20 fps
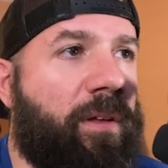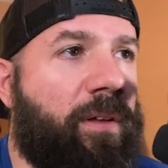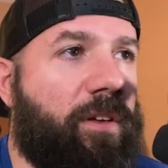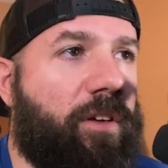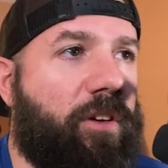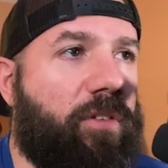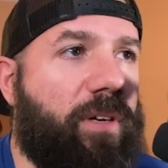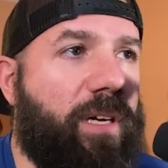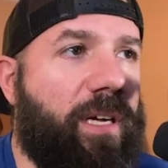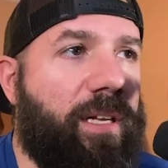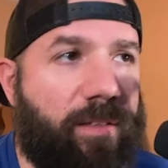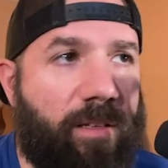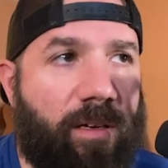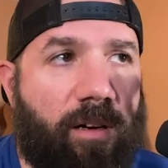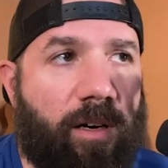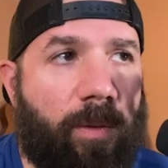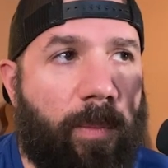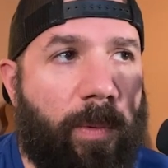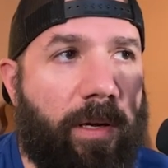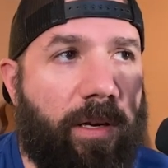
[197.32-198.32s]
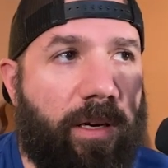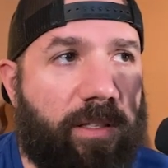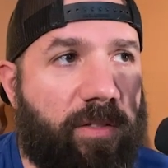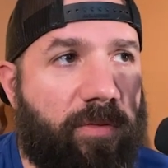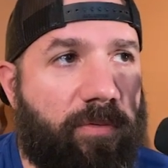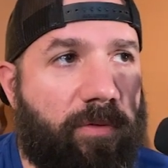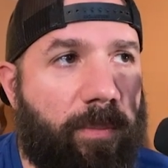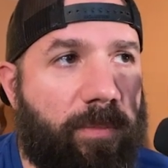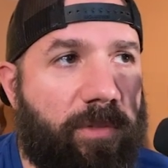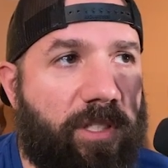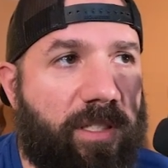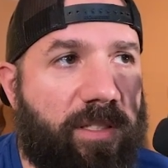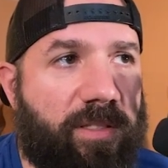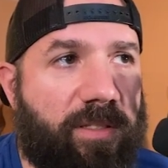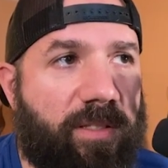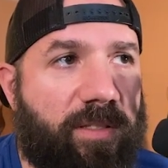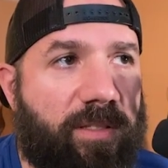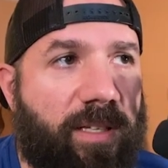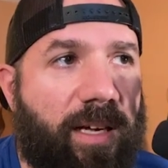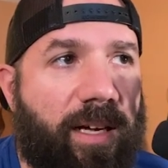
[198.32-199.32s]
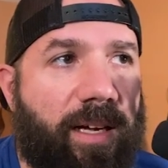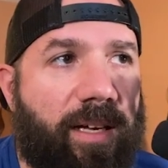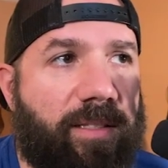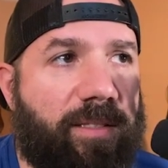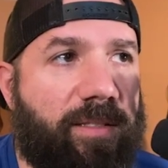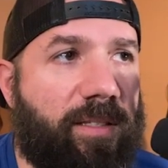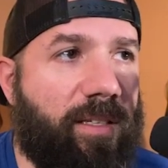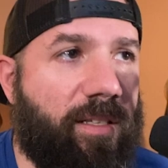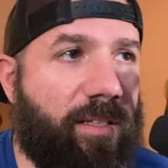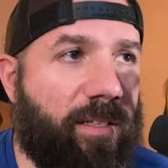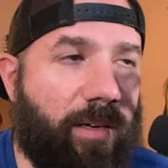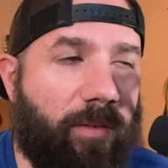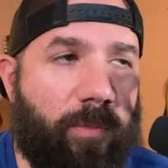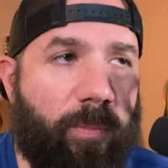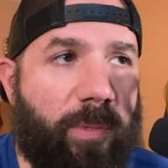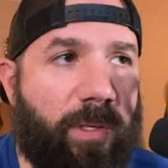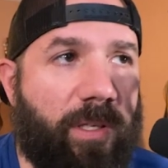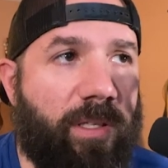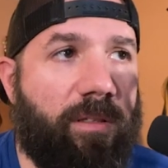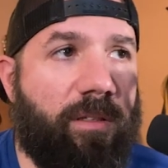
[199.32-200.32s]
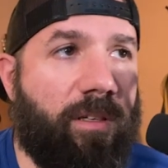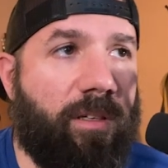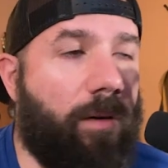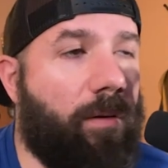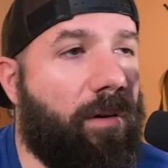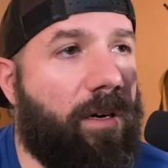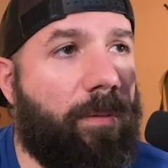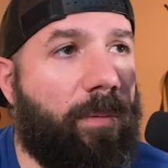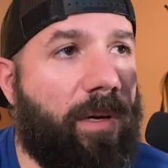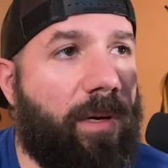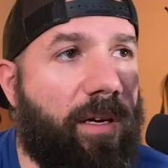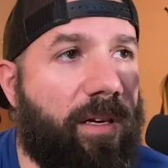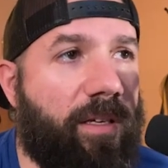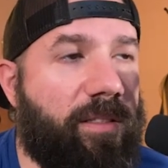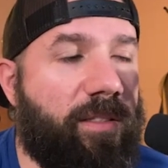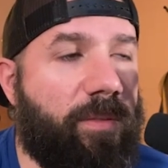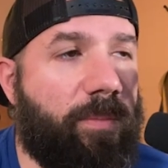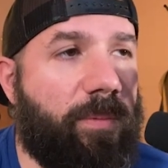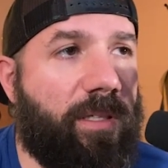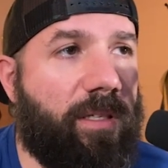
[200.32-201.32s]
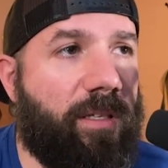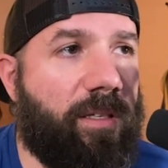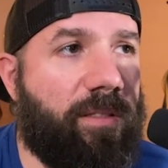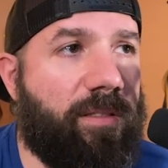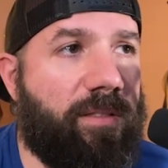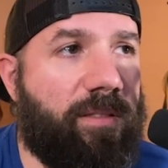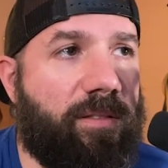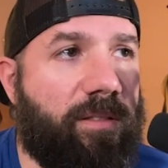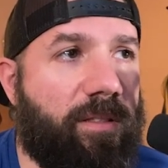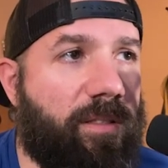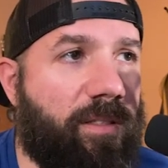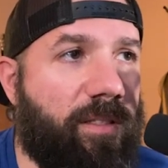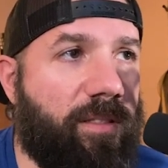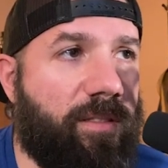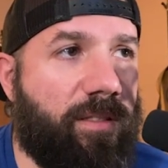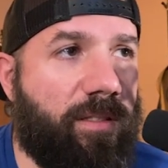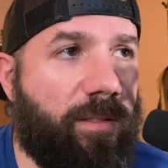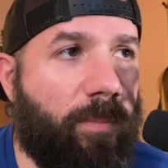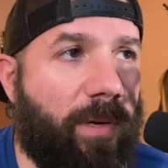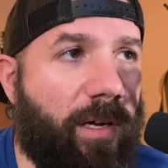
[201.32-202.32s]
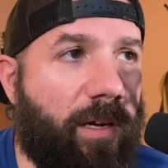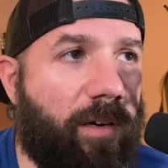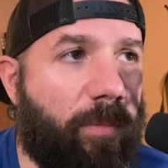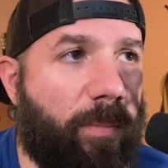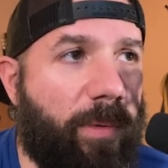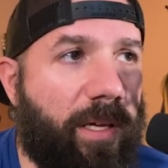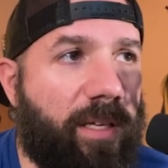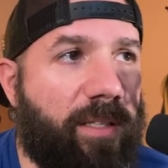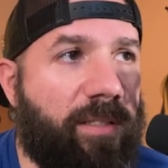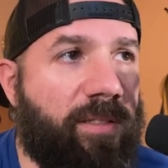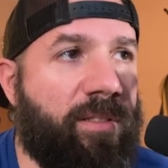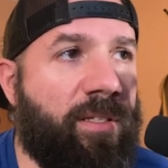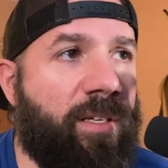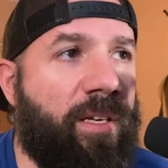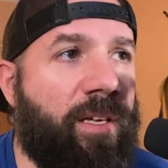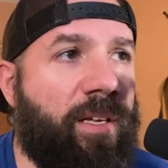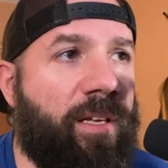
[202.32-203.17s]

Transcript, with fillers: create the harmonics from just the sides, and that would be no harmonics because this is a mono bass.